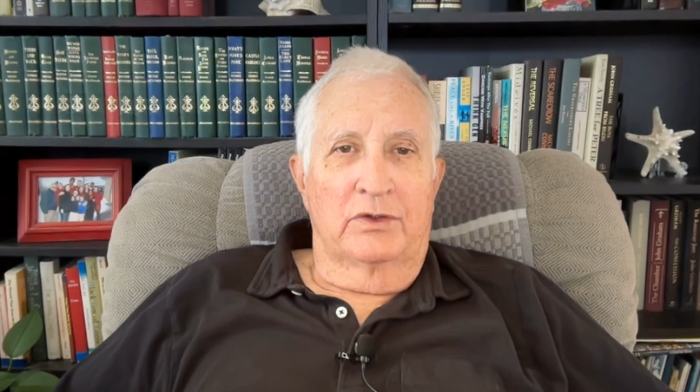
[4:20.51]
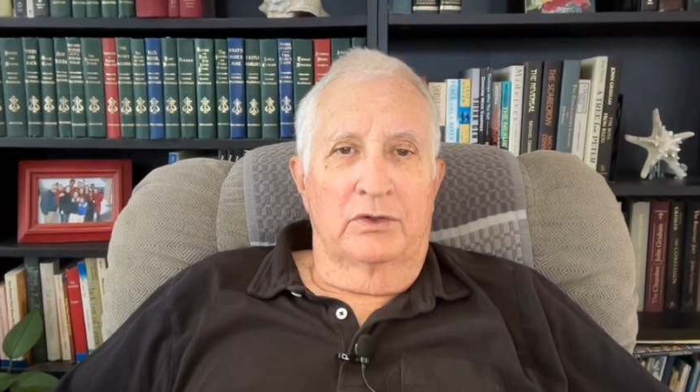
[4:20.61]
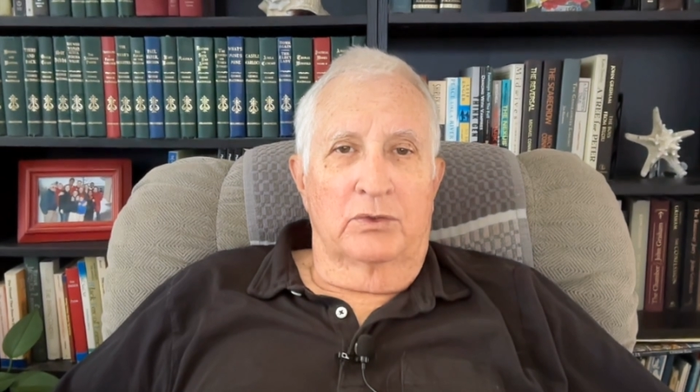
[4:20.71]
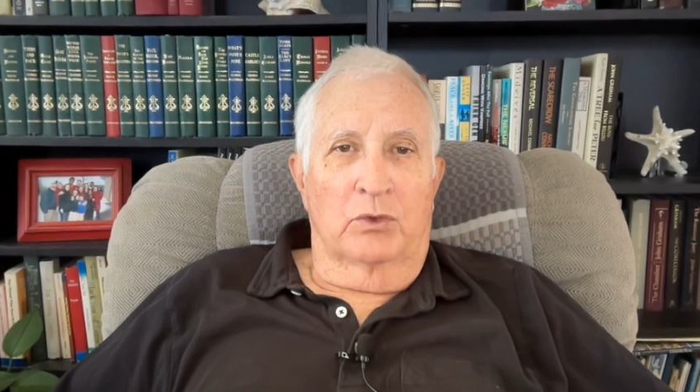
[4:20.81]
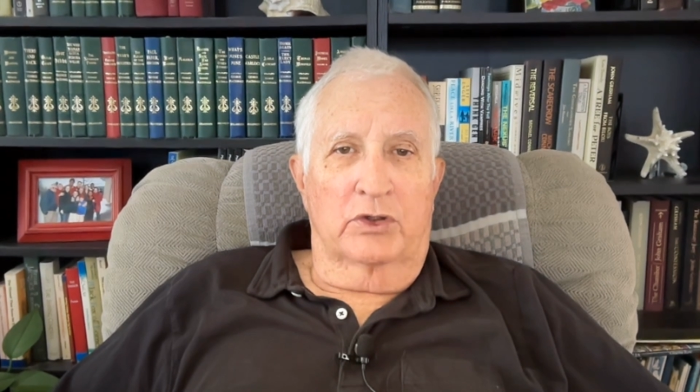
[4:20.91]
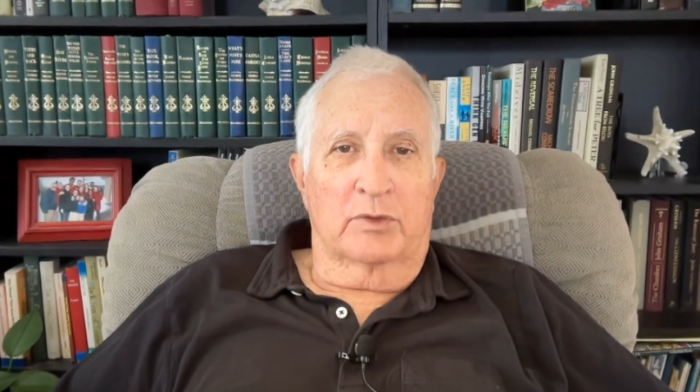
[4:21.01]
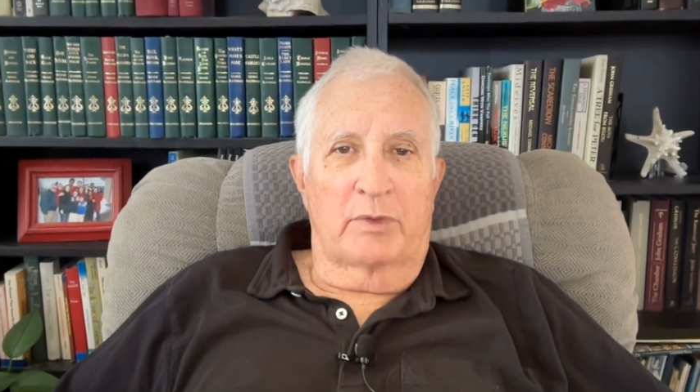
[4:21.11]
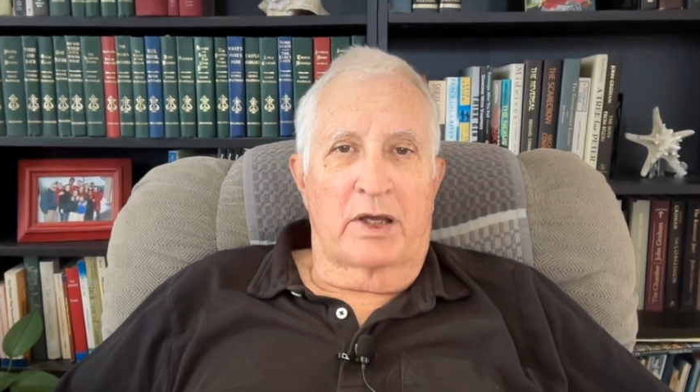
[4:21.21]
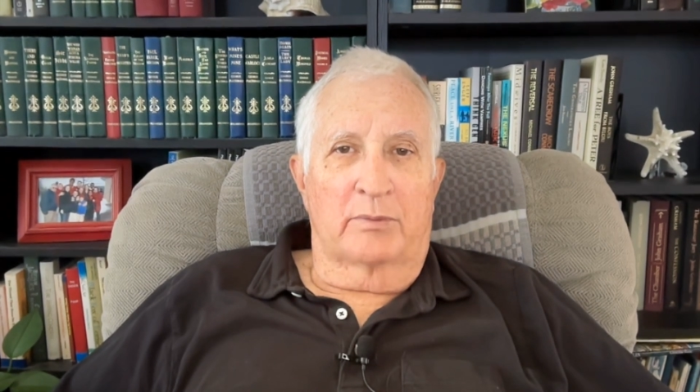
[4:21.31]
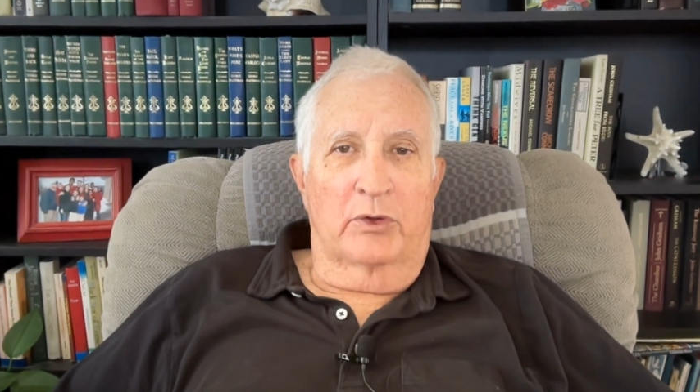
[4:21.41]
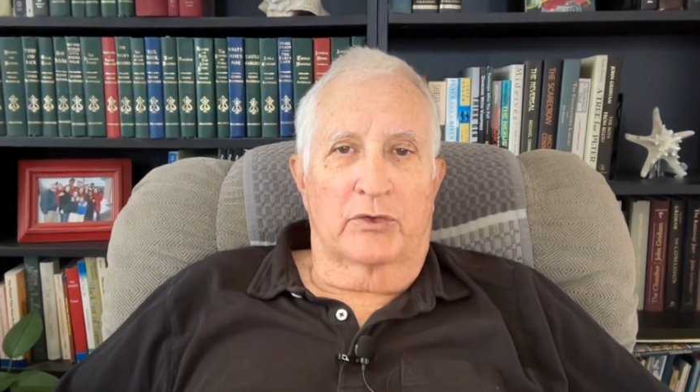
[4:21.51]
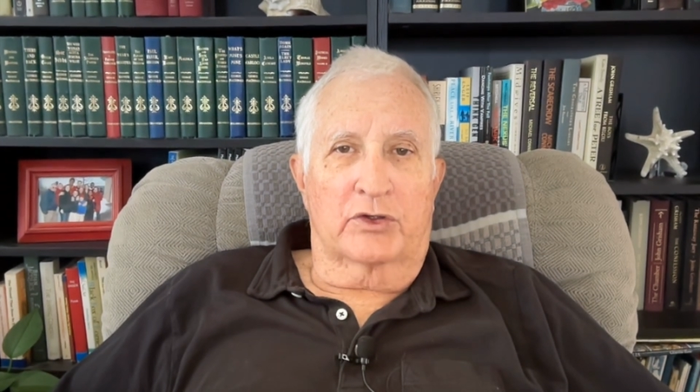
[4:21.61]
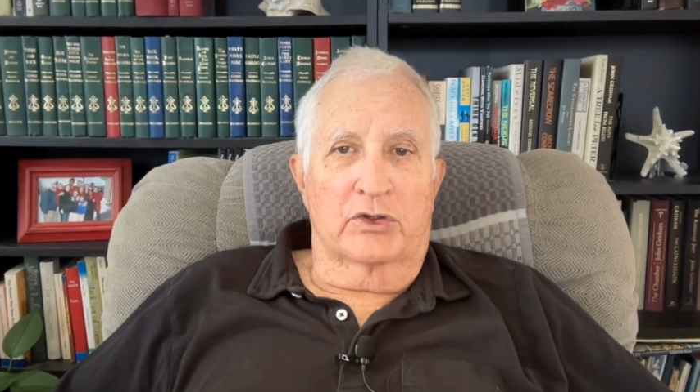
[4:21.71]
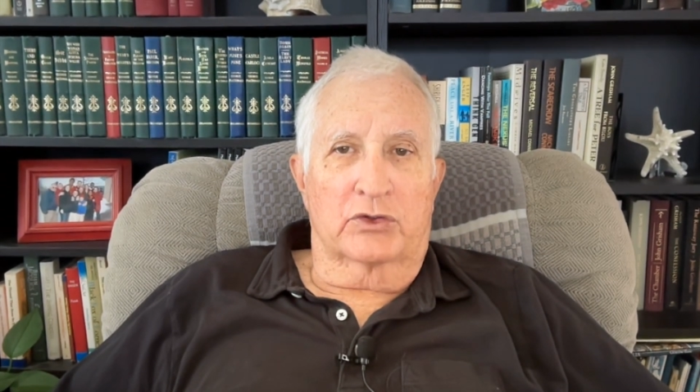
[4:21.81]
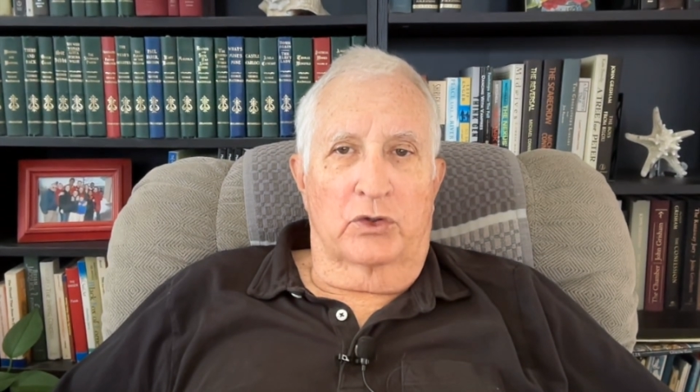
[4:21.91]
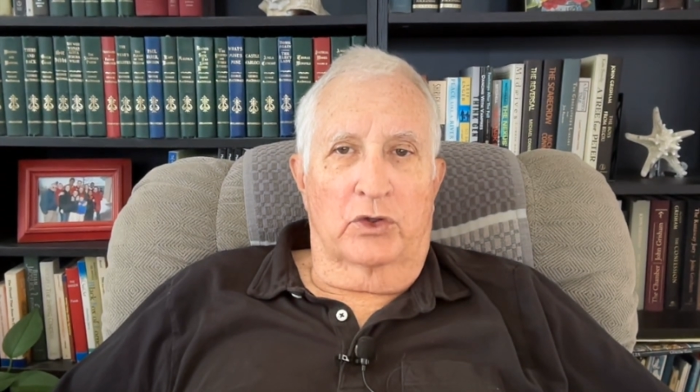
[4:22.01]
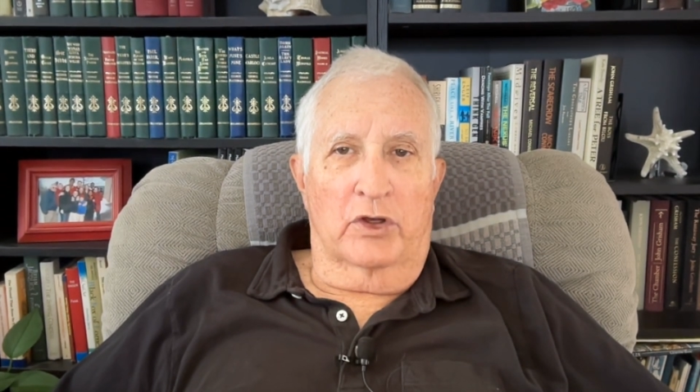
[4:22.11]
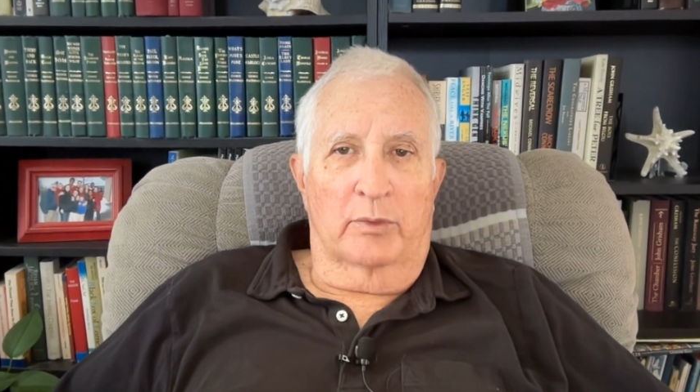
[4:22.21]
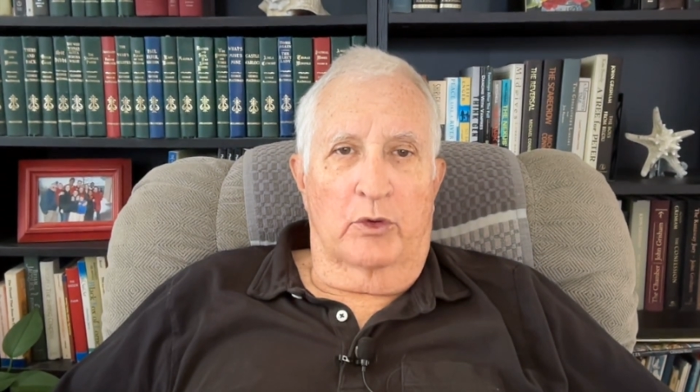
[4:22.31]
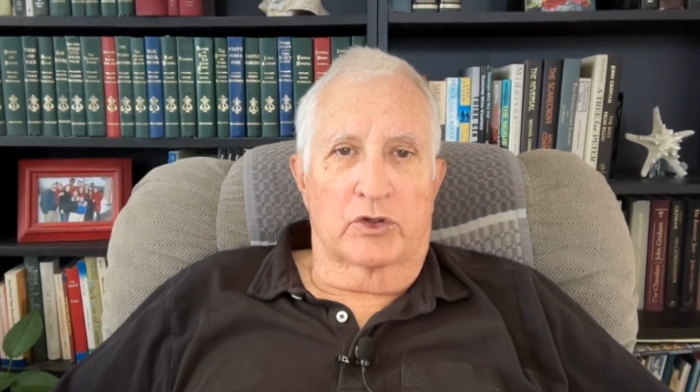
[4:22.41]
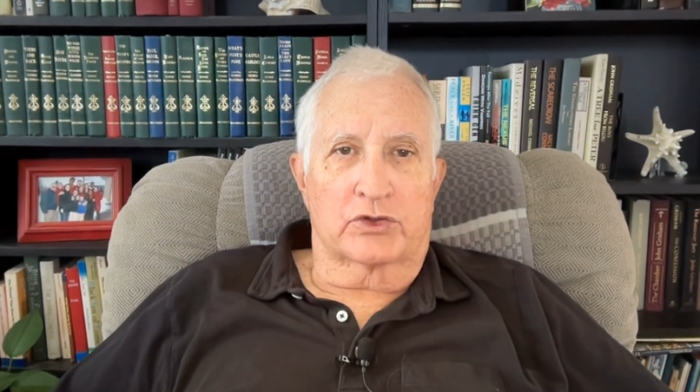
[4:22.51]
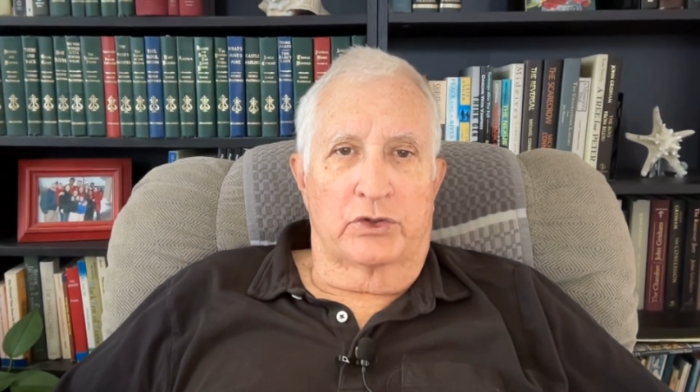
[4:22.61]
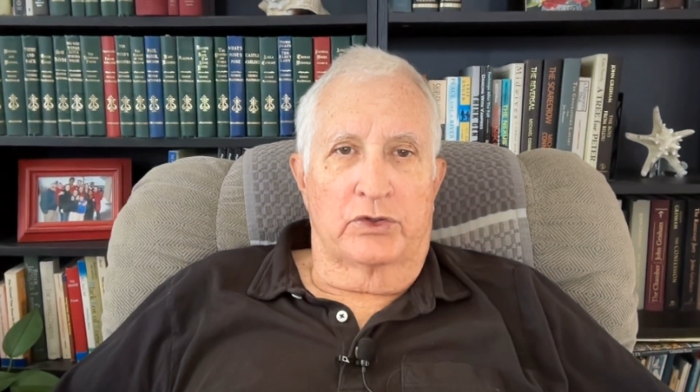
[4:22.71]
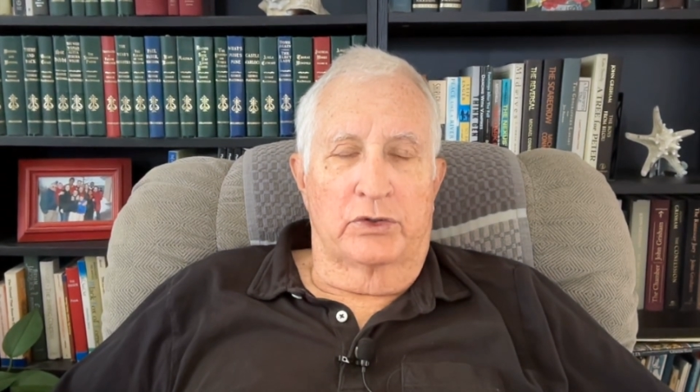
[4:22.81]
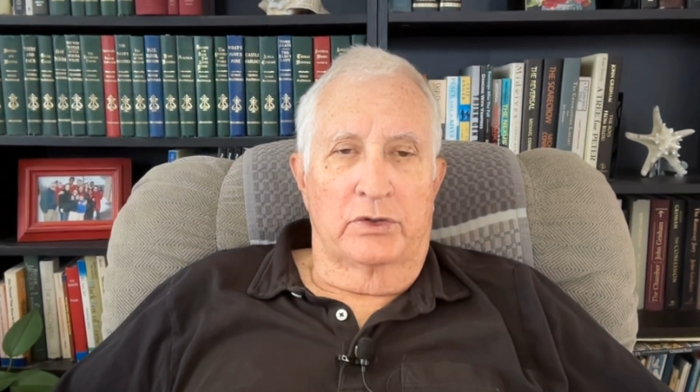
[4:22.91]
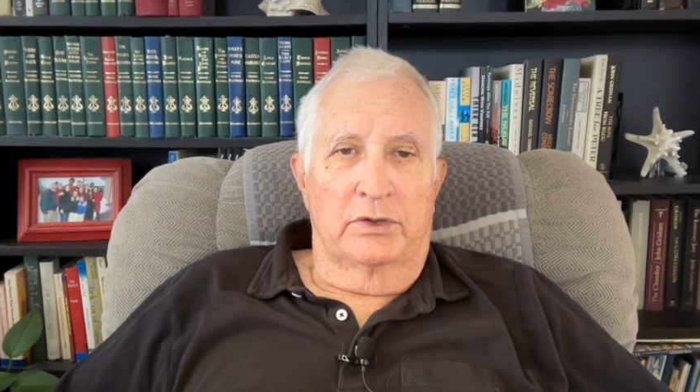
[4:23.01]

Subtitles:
who want to ban birth control and abortion